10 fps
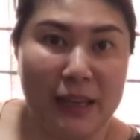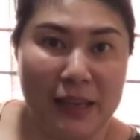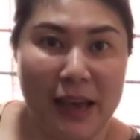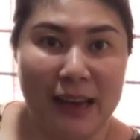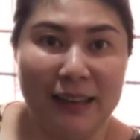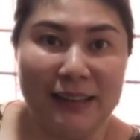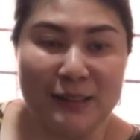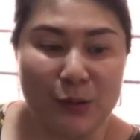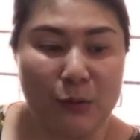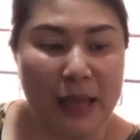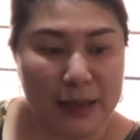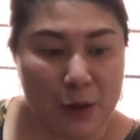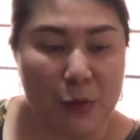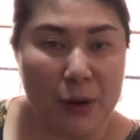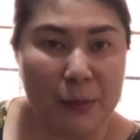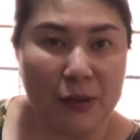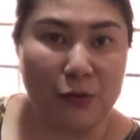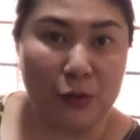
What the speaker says: Yeah, so thank you very much for